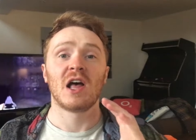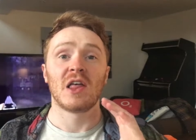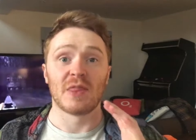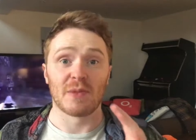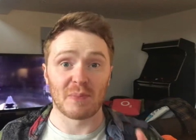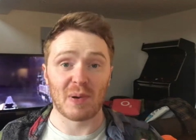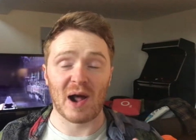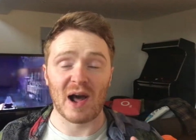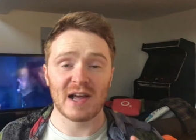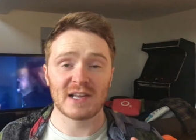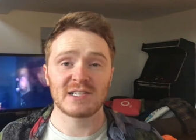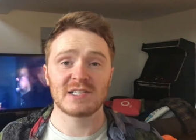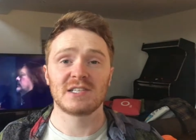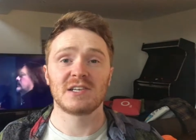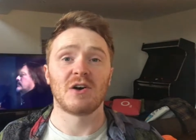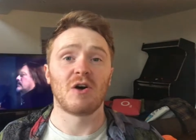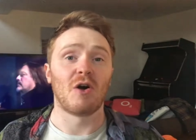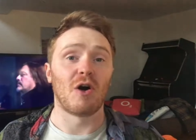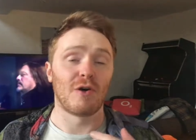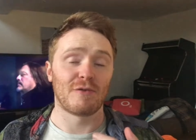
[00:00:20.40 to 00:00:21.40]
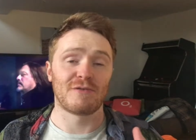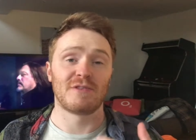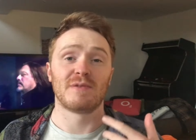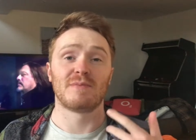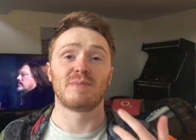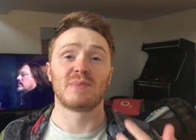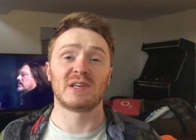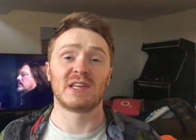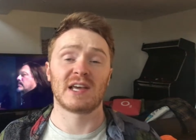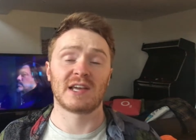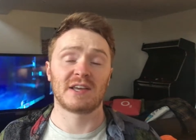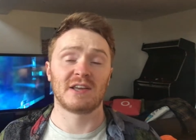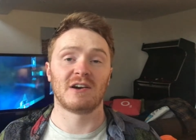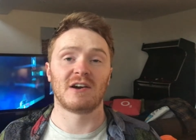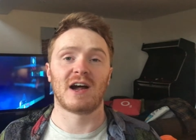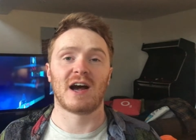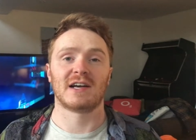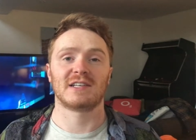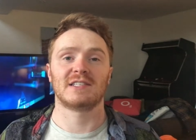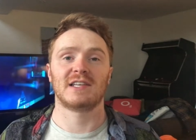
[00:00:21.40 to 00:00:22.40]
the price of the particular
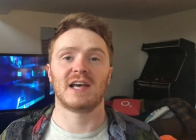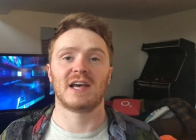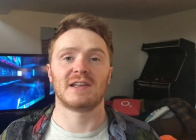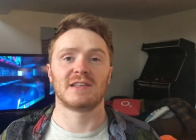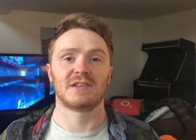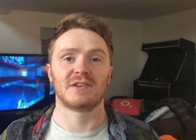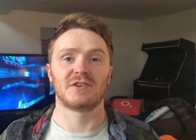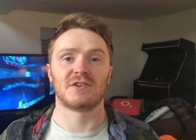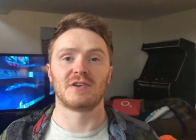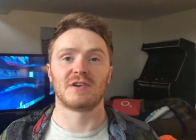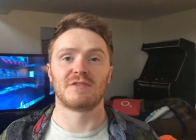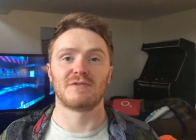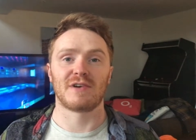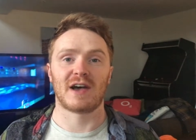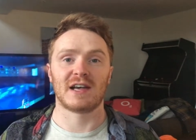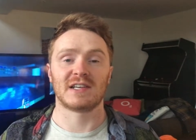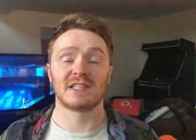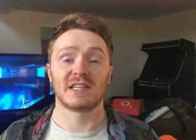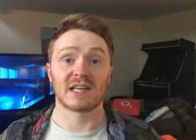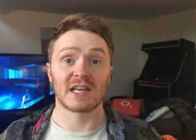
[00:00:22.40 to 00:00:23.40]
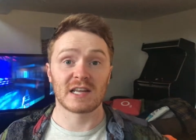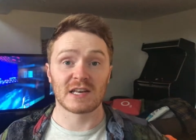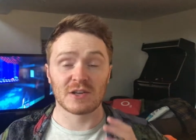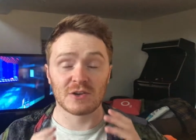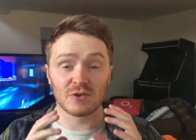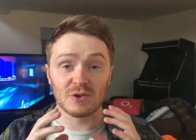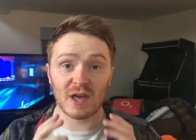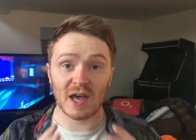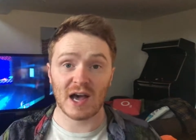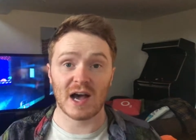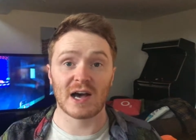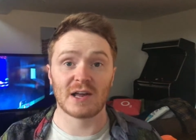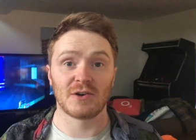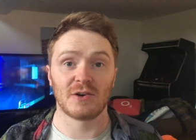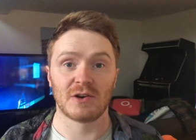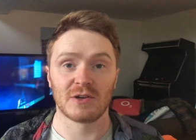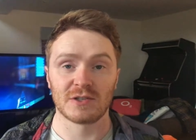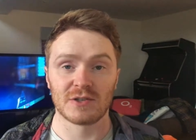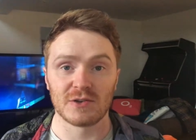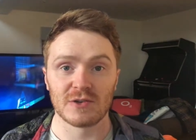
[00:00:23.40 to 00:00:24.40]
asset that you're investing in. You
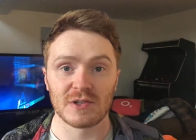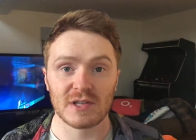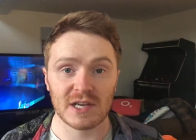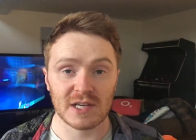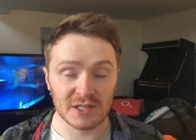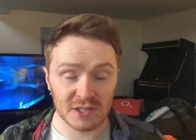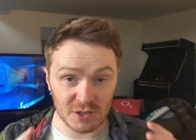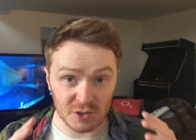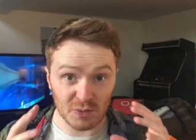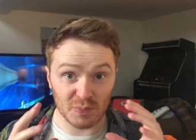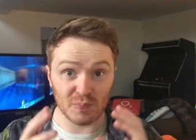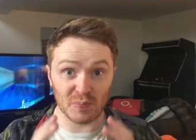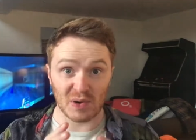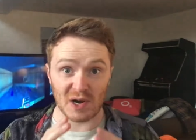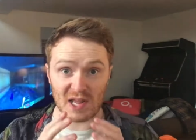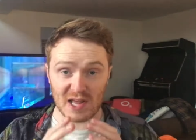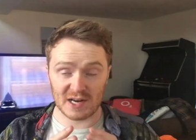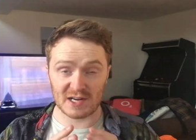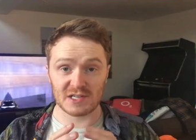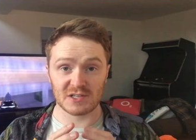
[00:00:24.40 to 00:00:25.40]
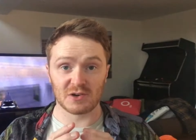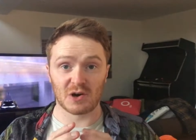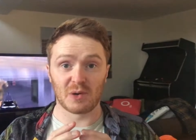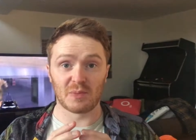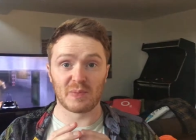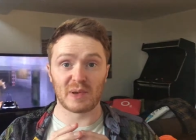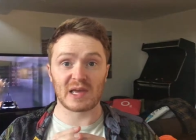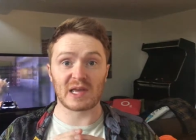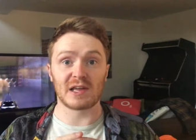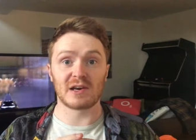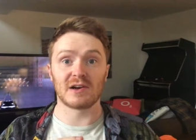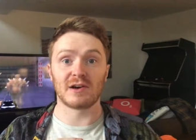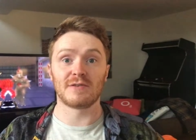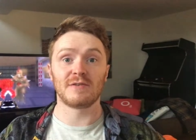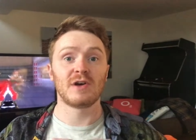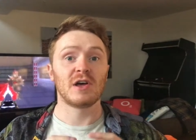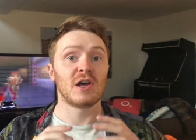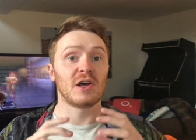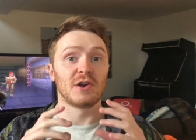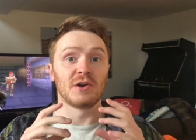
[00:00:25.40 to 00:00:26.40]
cannot do this. Your brain is not big enough.
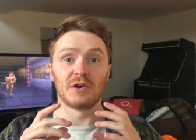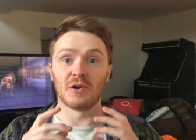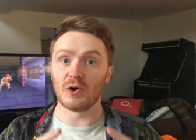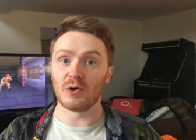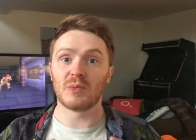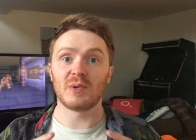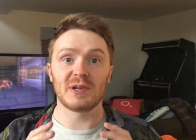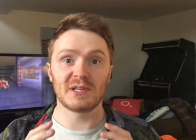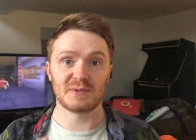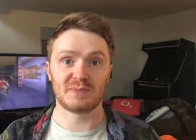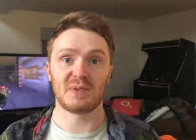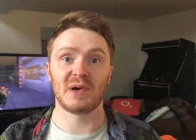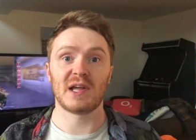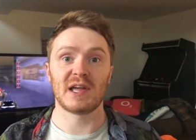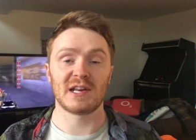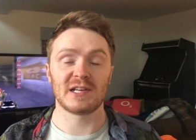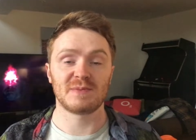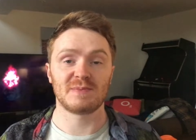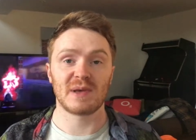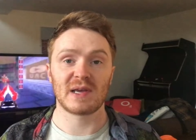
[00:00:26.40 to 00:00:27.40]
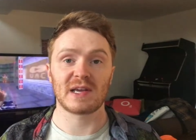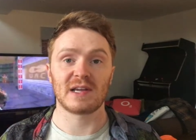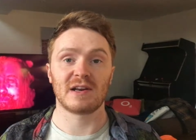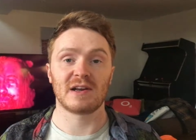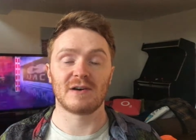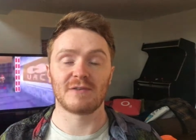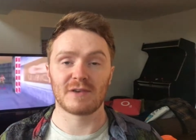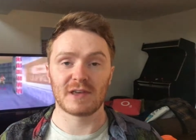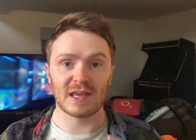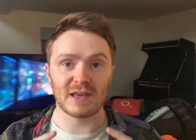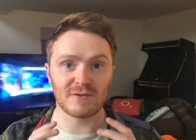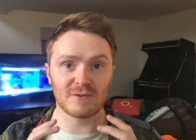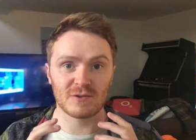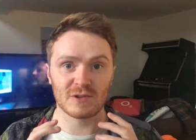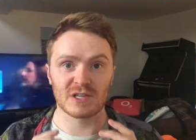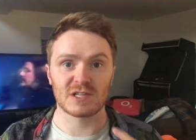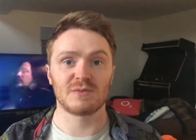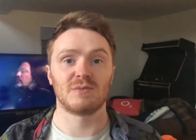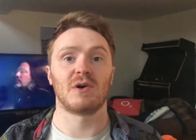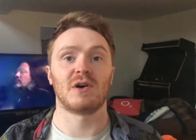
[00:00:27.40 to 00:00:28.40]
Nobody's brain is big enough. Even
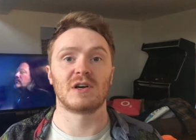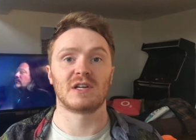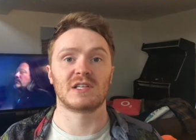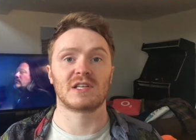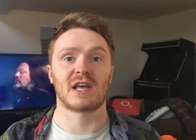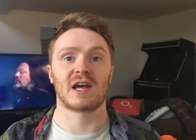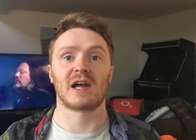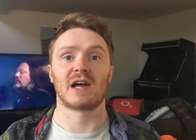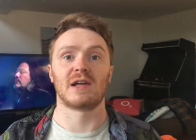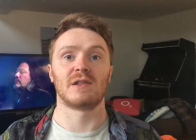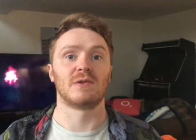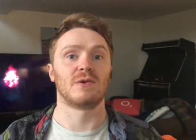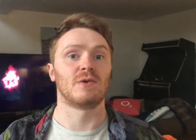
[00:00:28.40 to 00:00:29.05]
the smartest guy in